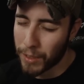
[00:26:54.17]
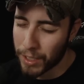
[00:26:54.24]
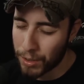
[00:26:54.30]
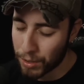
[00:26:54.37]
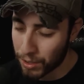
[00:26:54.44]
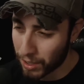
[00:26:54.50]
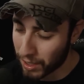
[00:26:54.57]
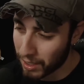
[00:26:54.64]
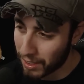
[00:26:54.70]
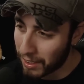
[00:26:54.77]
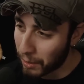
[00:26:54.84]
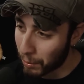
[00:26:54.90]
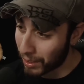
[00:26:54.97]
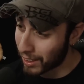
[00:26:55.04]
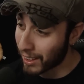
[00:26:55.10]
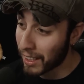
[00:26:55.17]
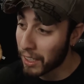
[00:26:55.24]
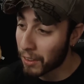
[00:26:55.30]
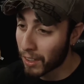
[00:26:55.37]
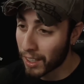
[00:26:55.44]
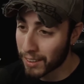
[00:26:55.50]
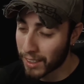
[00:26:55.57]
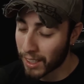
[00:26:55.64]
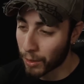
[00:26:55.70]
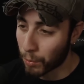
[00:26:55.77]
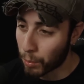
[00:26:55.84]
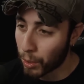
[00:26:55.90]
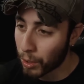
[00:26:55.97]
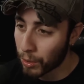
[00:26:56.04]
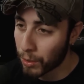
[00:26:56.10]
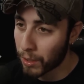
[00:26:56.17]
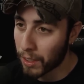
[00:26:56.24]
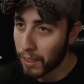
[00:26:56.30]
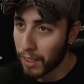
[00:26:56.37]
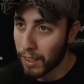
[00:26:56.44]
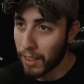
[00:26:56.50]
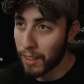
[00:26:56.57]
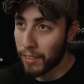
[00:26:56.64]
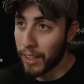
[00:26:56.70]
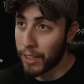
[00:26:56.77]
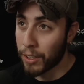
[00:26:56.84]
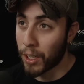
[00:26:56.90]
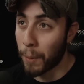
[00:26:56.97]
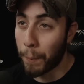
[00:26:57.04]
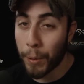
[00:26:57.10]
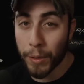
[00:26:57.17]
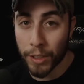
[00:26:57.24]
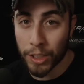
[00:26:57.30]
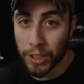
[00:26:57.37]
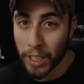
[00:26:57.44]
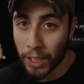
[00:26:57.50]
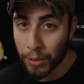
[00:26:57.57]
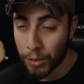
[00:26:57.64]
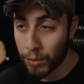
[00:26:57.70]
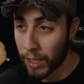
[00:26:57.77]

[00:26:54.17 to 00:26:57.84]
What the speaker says: issues you're going to deal with later on down the road that you're going to put your child through.